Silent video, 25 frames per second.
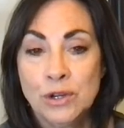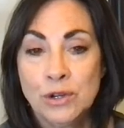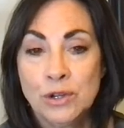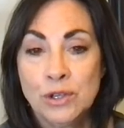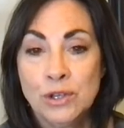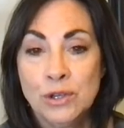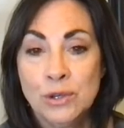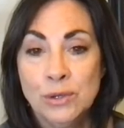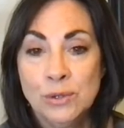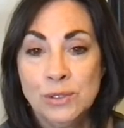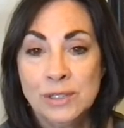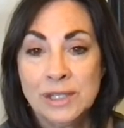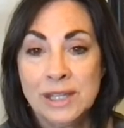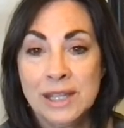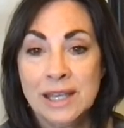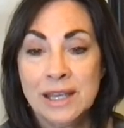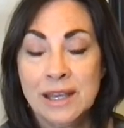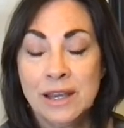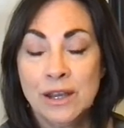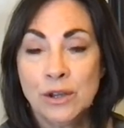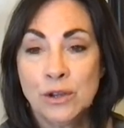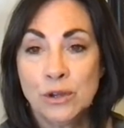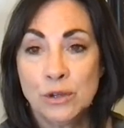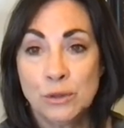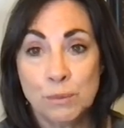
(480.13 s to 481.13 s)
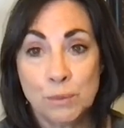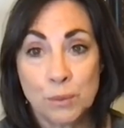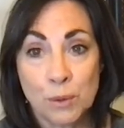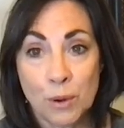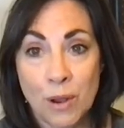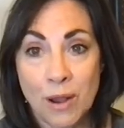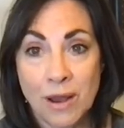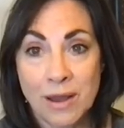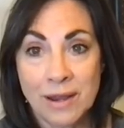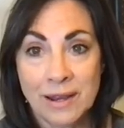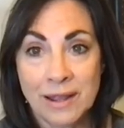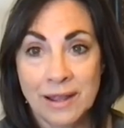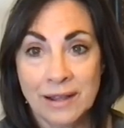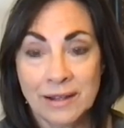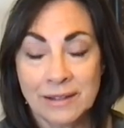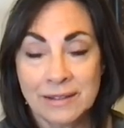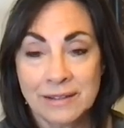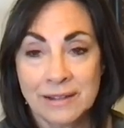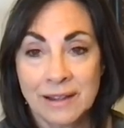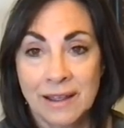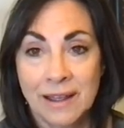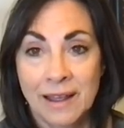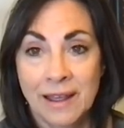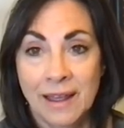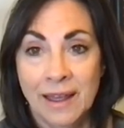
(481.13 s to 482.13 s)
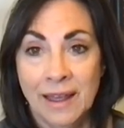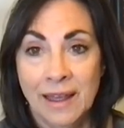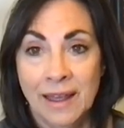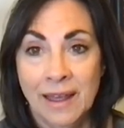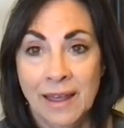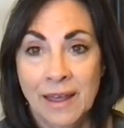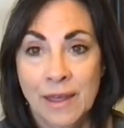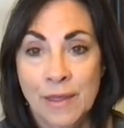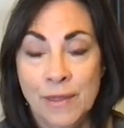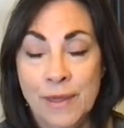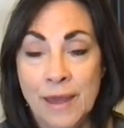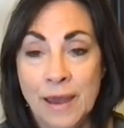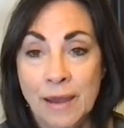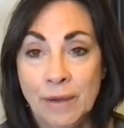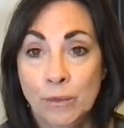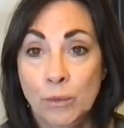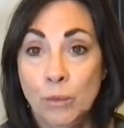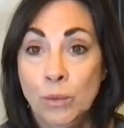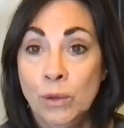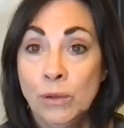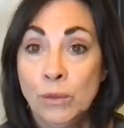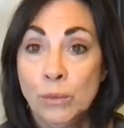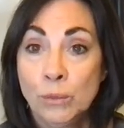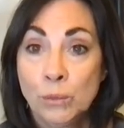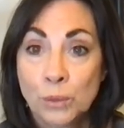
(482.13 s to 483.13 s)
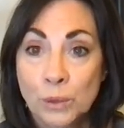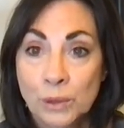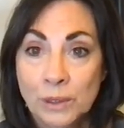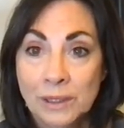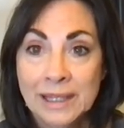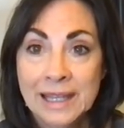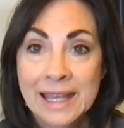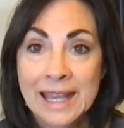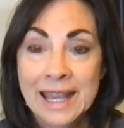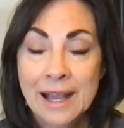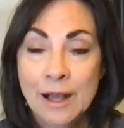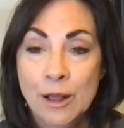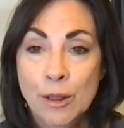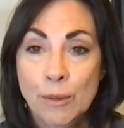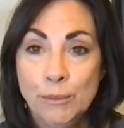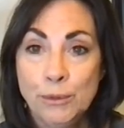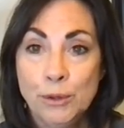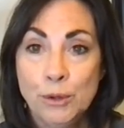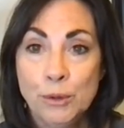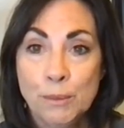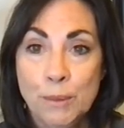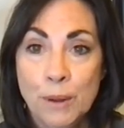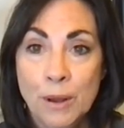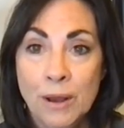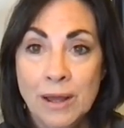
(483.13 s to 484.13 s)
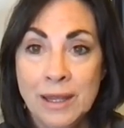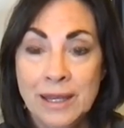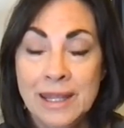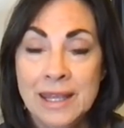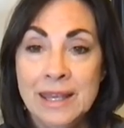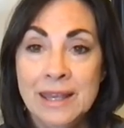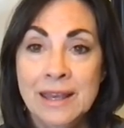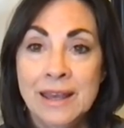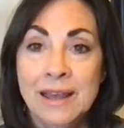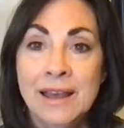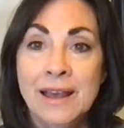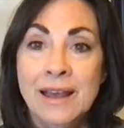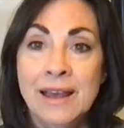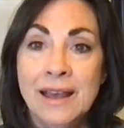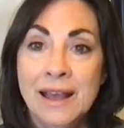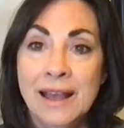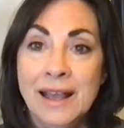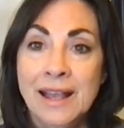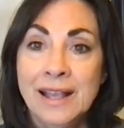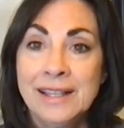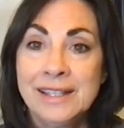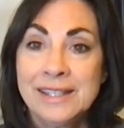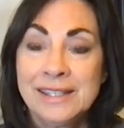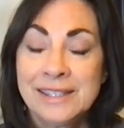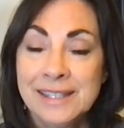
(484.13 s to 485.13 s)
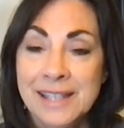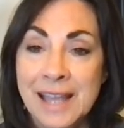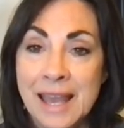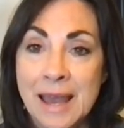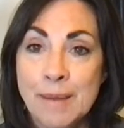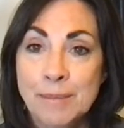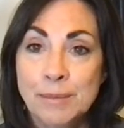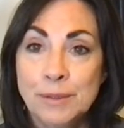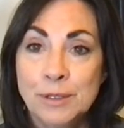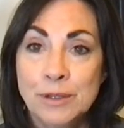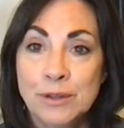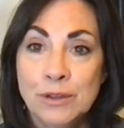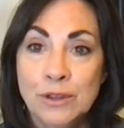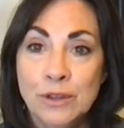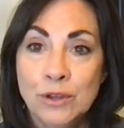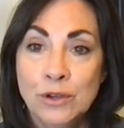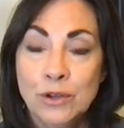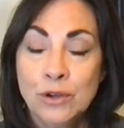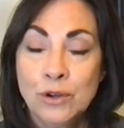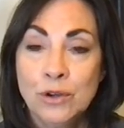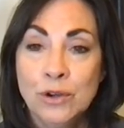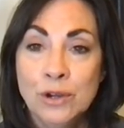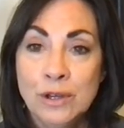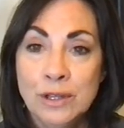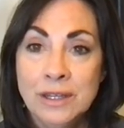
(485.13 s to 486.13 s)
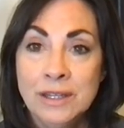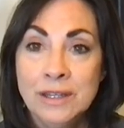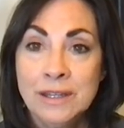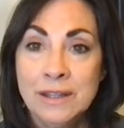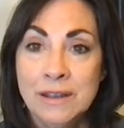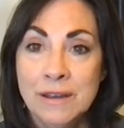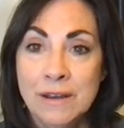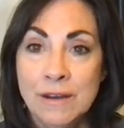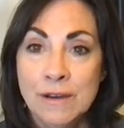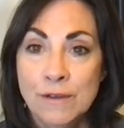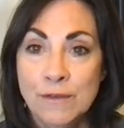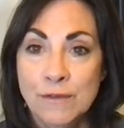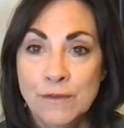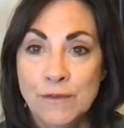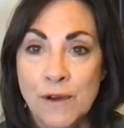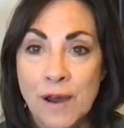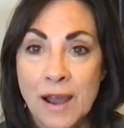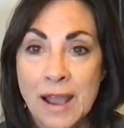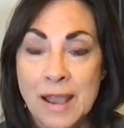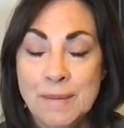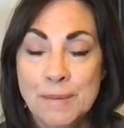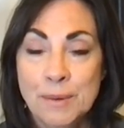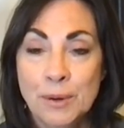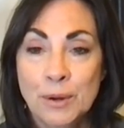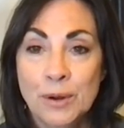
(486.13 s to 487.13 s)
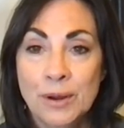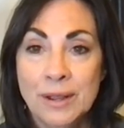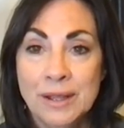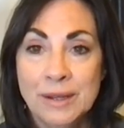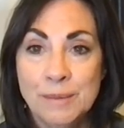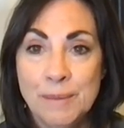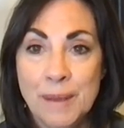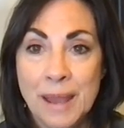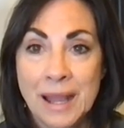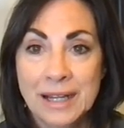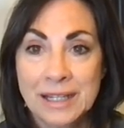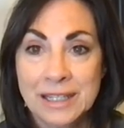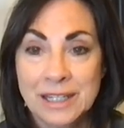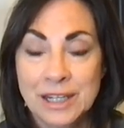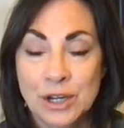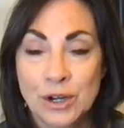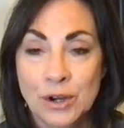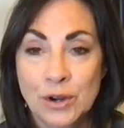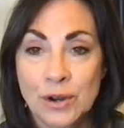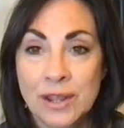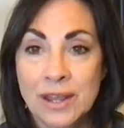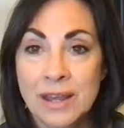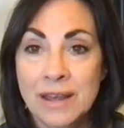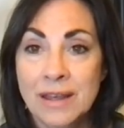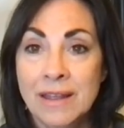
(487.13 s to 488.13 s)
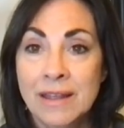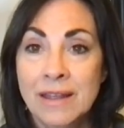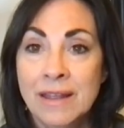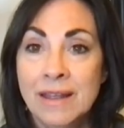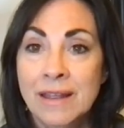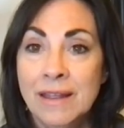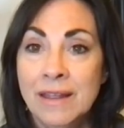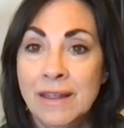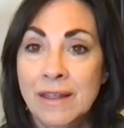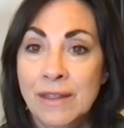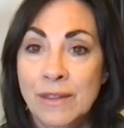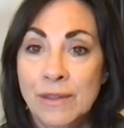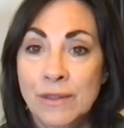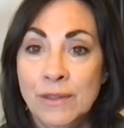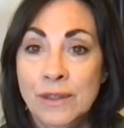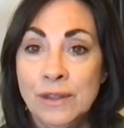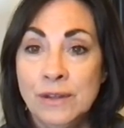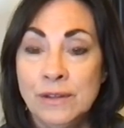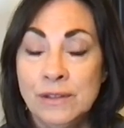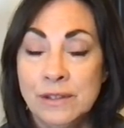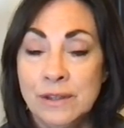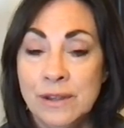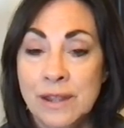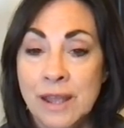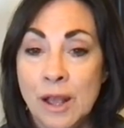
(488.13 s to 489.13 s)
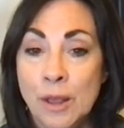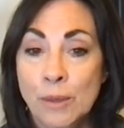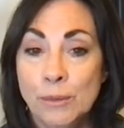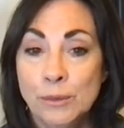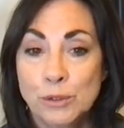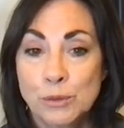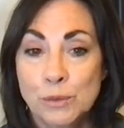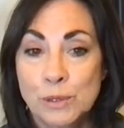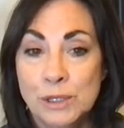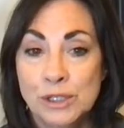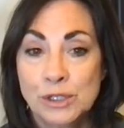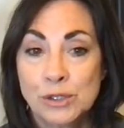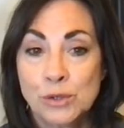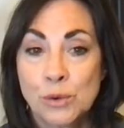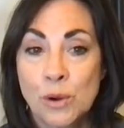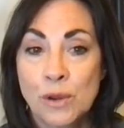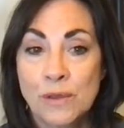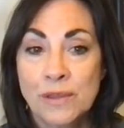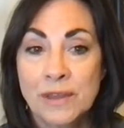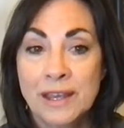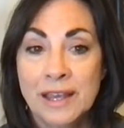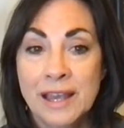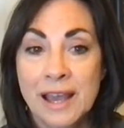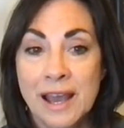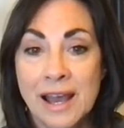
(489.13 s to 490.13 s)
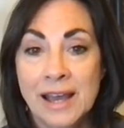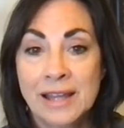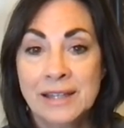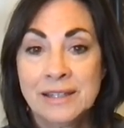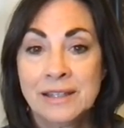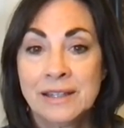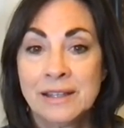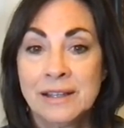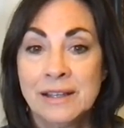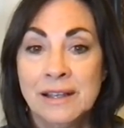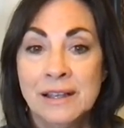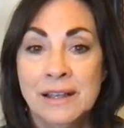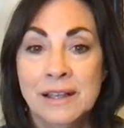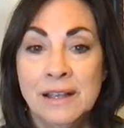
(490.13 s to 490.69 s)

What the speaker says: you're using a good product that will really help your body accept the good fiber and bacteria that helps restore the gut.